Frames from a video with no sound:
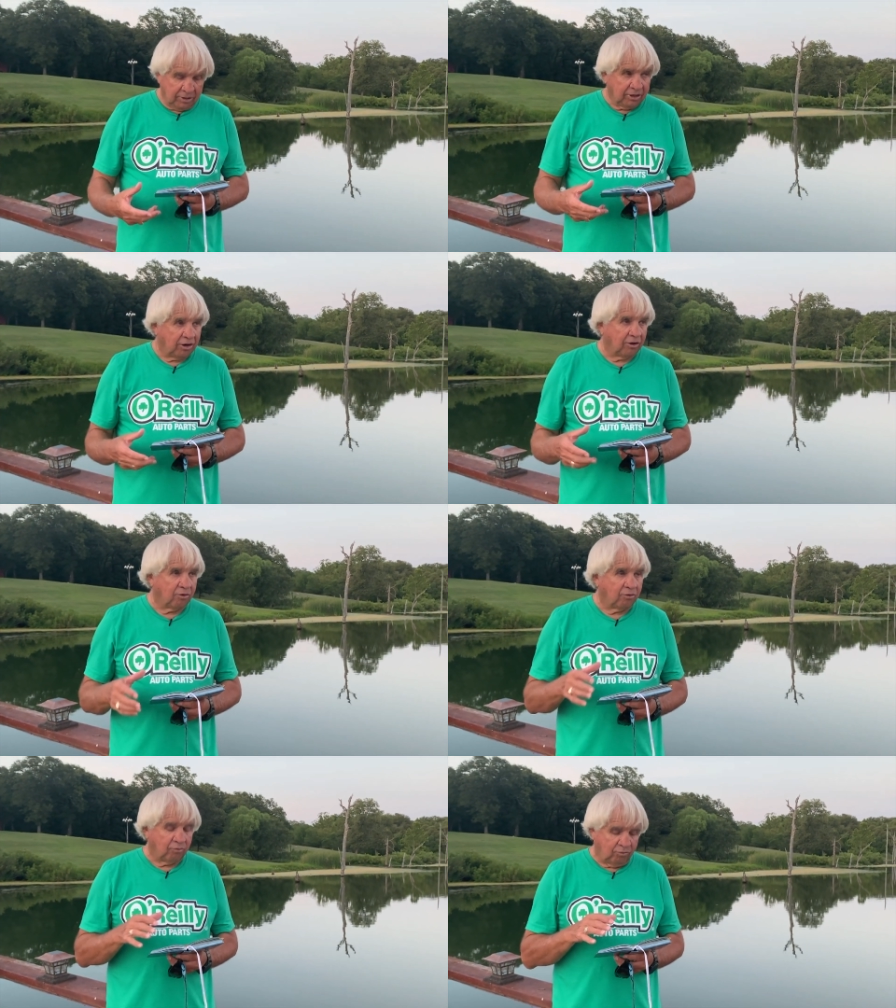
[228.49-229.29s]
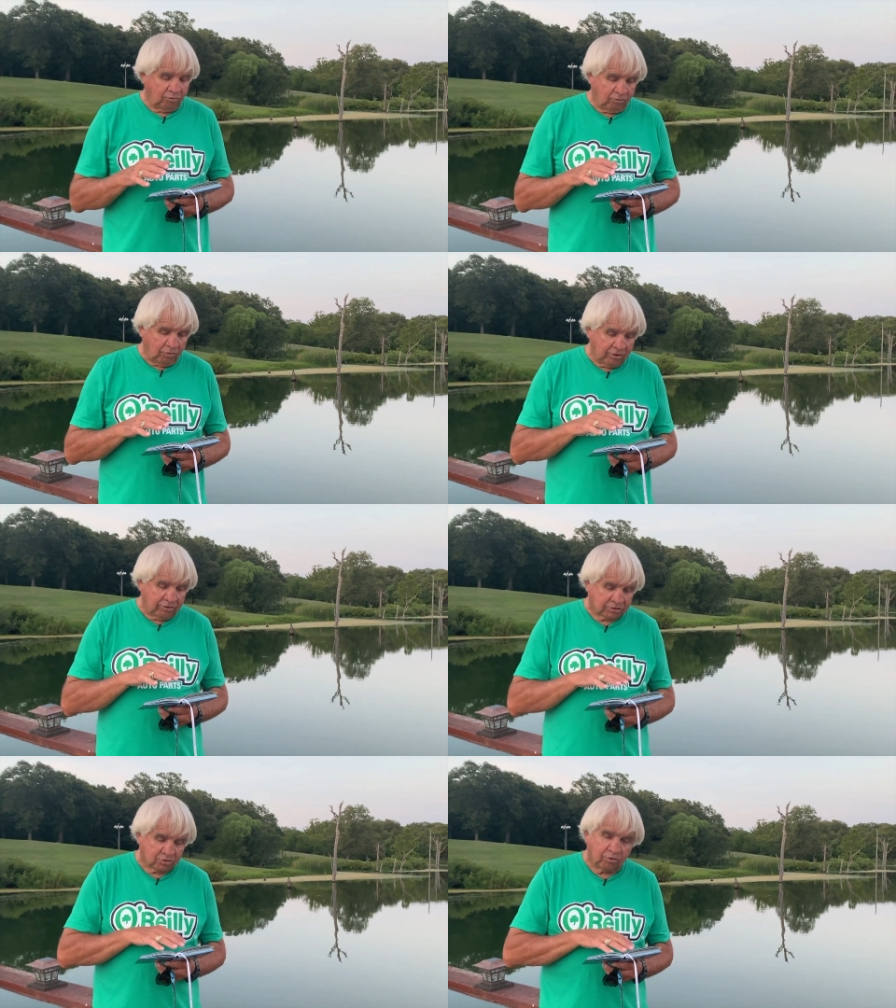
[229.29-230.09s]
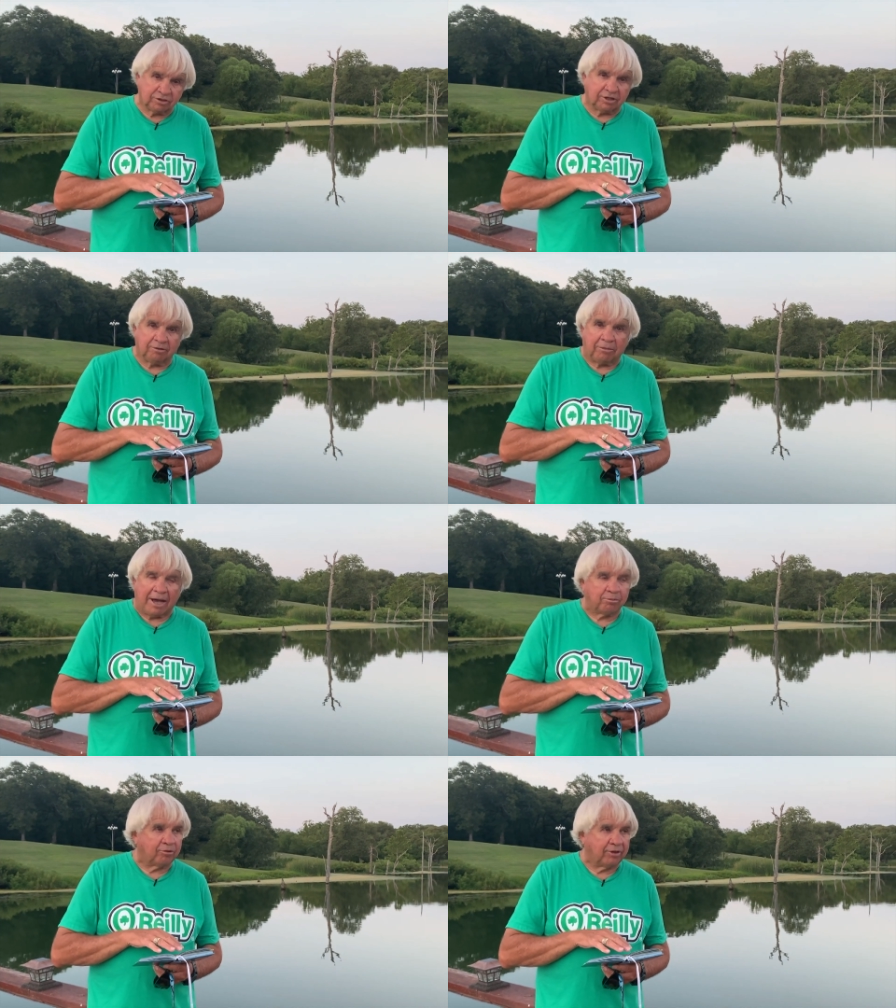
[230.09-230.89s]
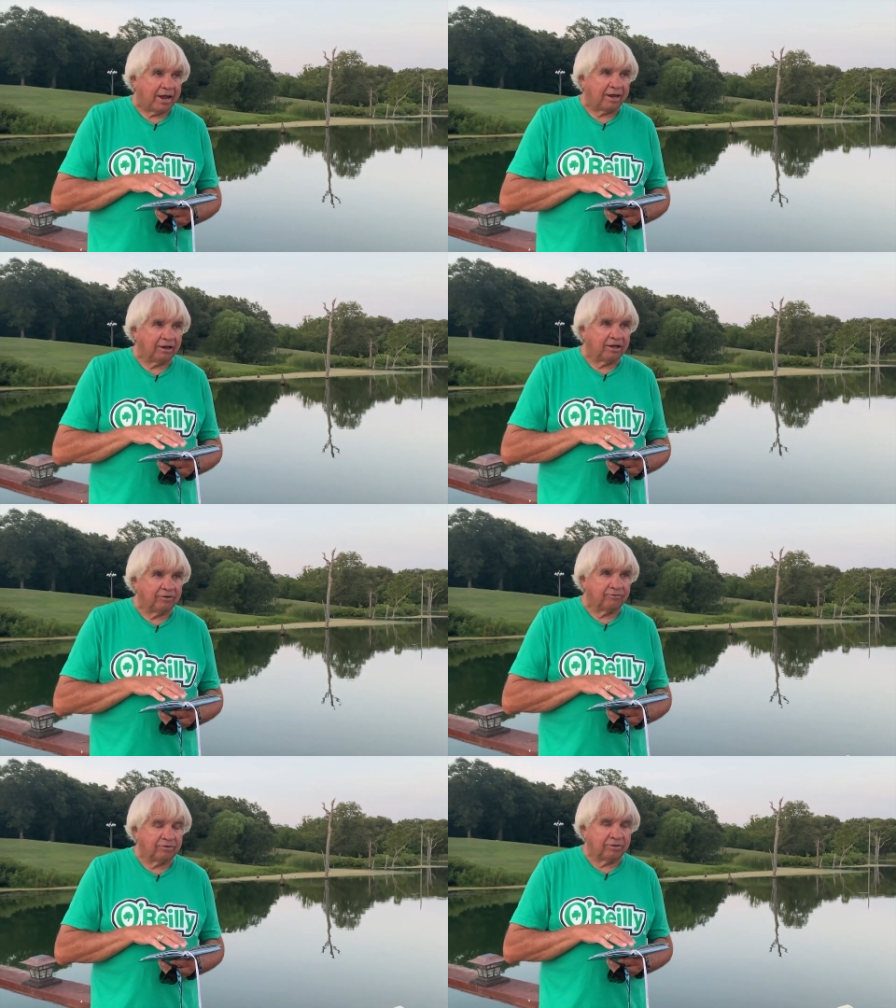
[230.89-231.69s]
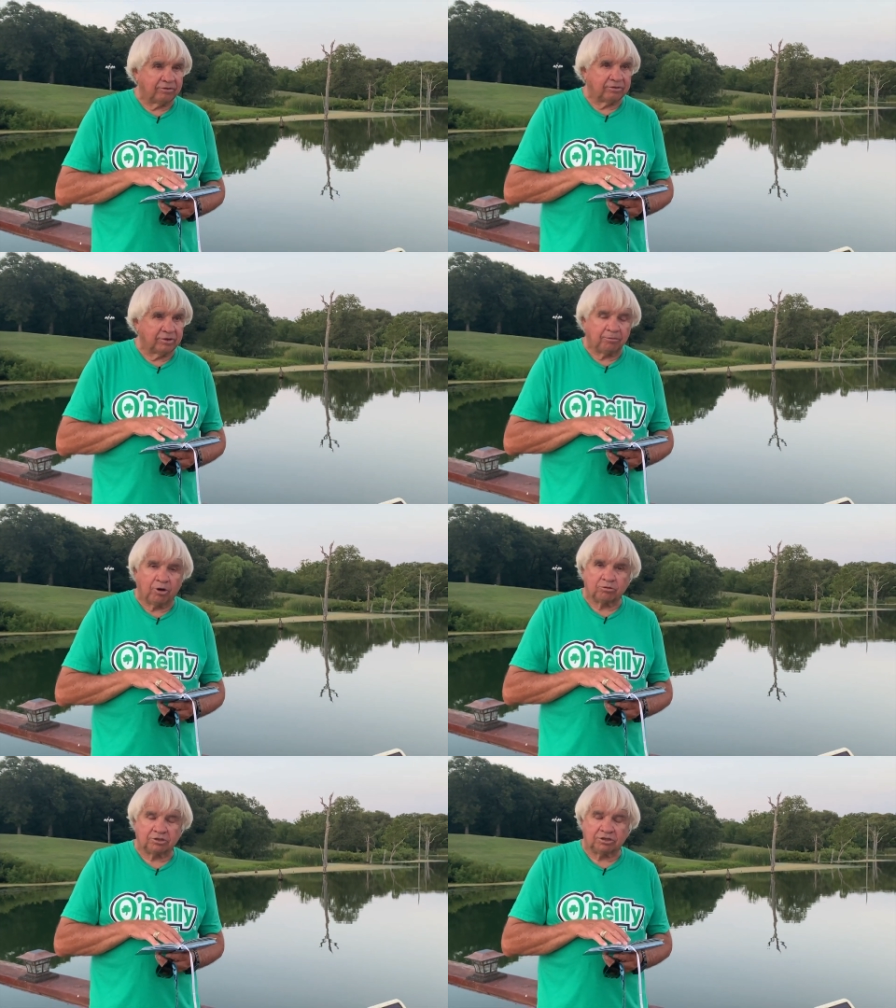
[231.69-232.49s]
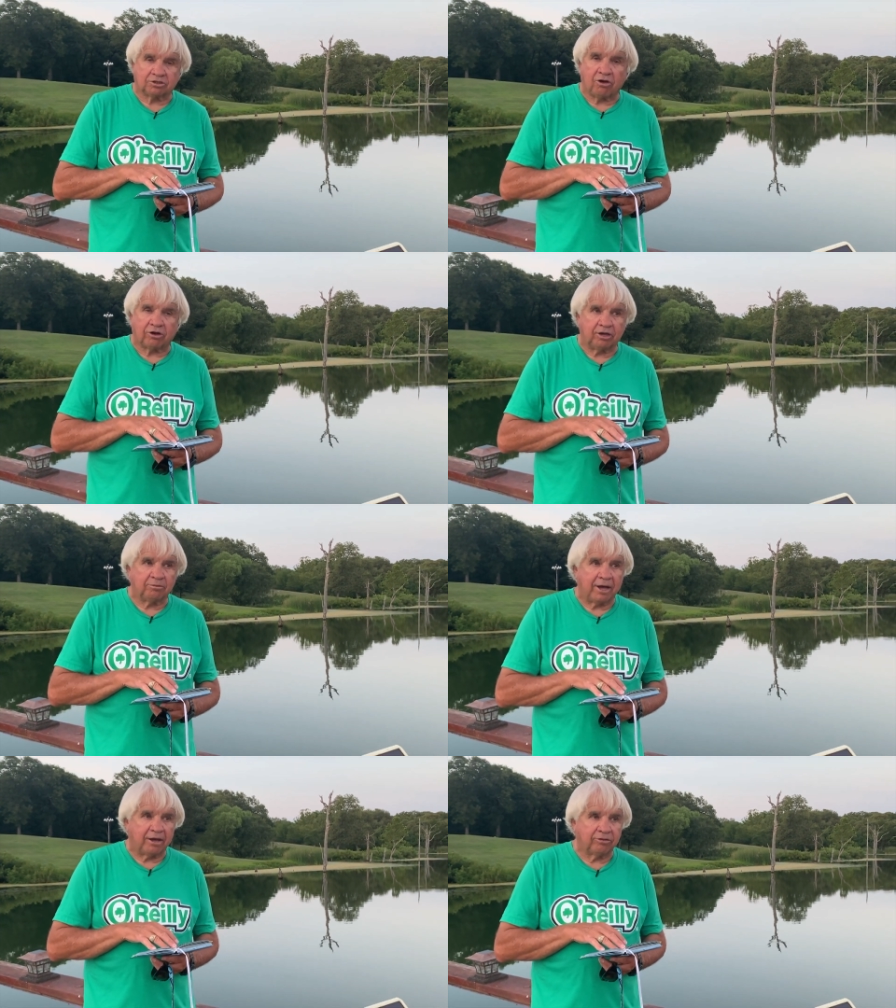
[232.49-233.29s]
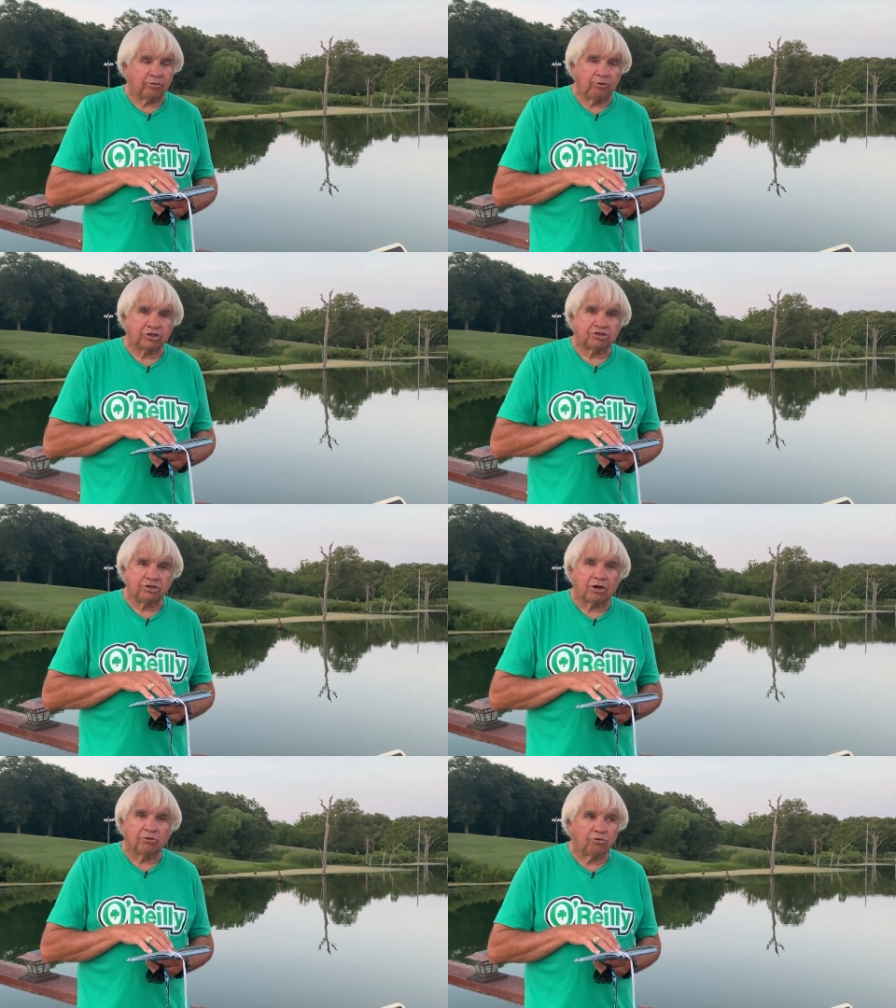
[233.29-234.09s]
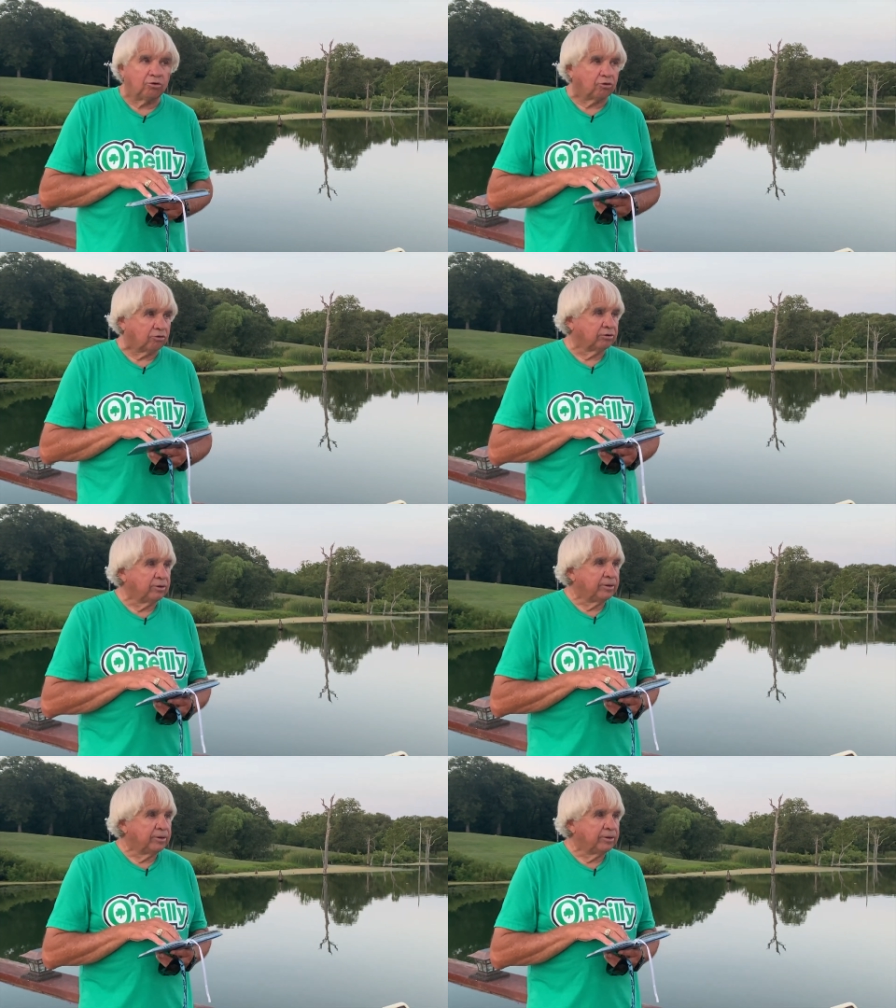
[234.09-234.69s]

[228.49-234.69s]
You know, one of the stories in the Bible that I love the most is talking about the rich young ruler.